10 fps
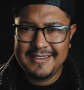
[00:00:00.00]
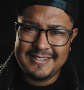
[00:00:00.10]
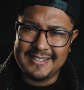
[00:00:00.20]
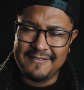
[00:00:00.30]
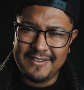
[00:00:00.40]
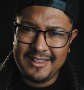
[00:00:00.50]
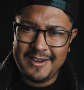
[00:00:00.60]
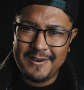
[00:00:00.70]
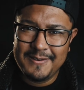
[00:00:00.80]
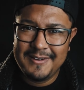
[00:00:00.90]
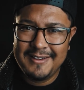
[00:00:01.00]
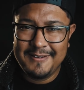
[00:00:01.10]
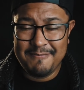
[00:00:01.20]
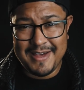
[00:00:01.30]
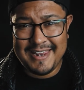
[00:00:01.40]
Stephen Lowe,
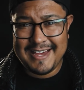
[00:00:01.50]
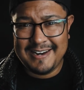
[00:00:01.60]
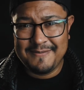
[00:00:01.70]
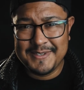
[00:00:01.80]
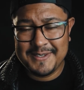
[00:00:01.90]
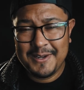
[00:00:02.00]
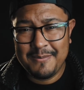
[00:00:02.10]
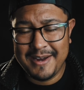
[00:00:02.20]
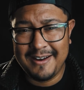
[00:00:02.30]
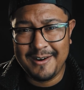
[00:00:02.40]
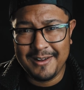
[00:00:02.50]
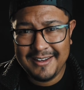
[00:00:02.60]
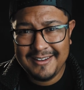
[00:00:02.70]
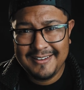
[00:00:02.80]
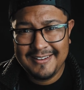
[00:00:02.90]
Ben Adams, or Ben Harley.